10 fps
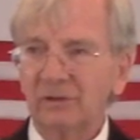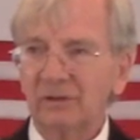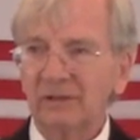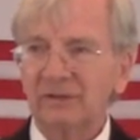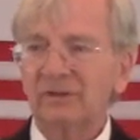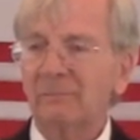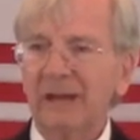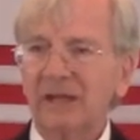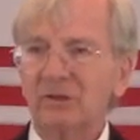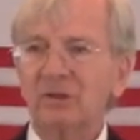That's the
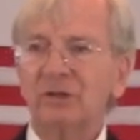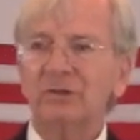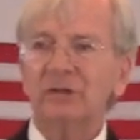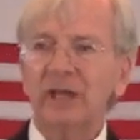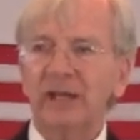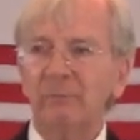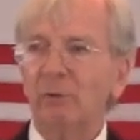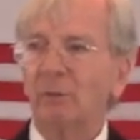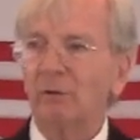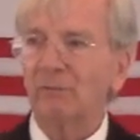matchless name,
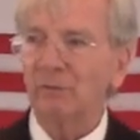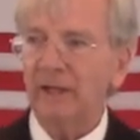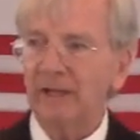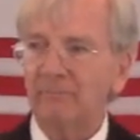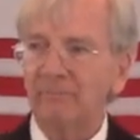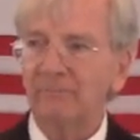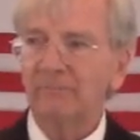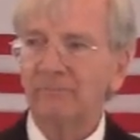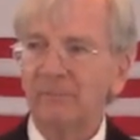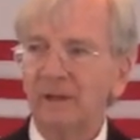the wonderful
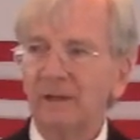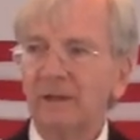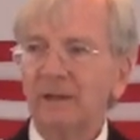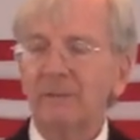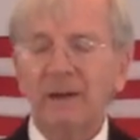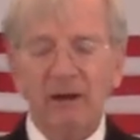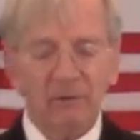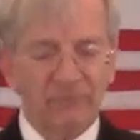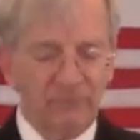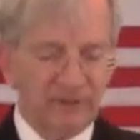name, the
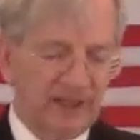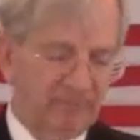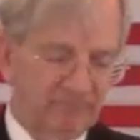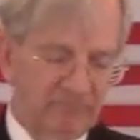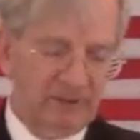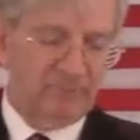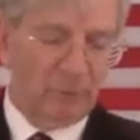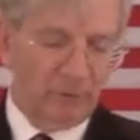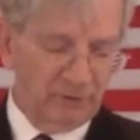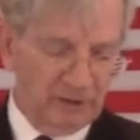powerful name, the
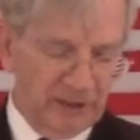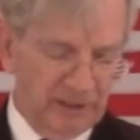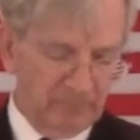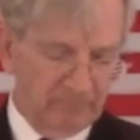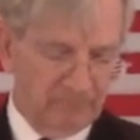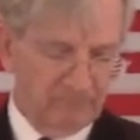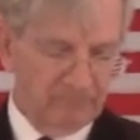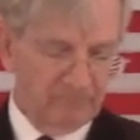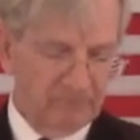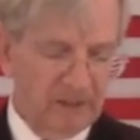important
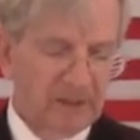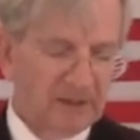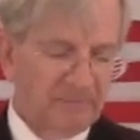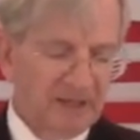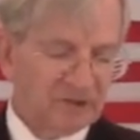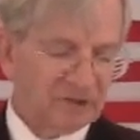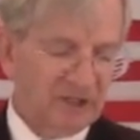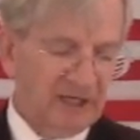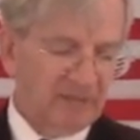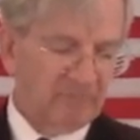name, the best
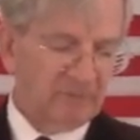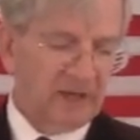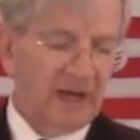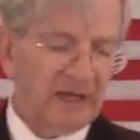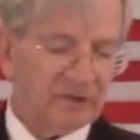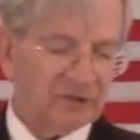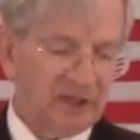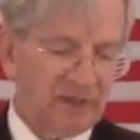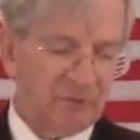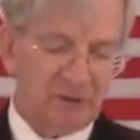name, the highest
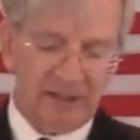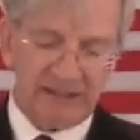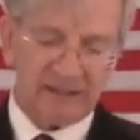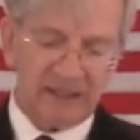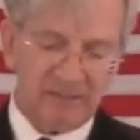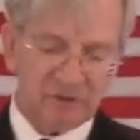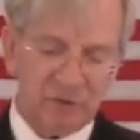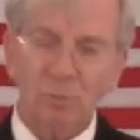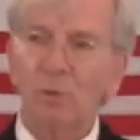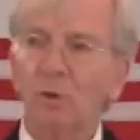name. You know, a lot of times
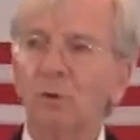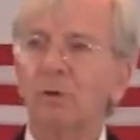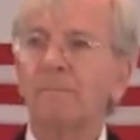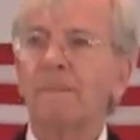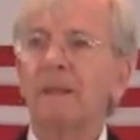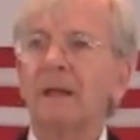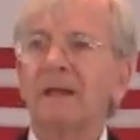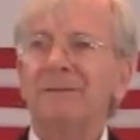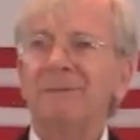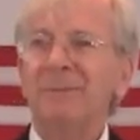in the world,
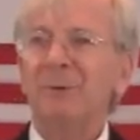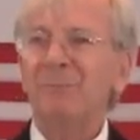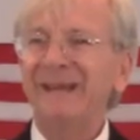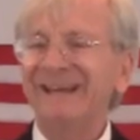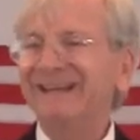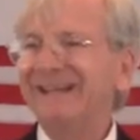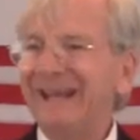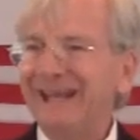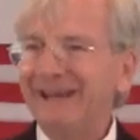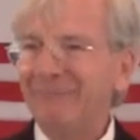people make a
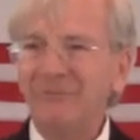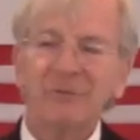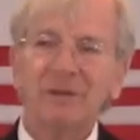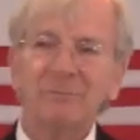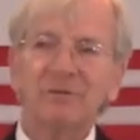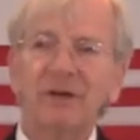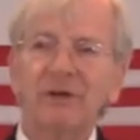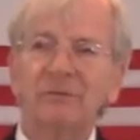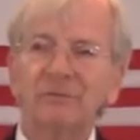name for themselves.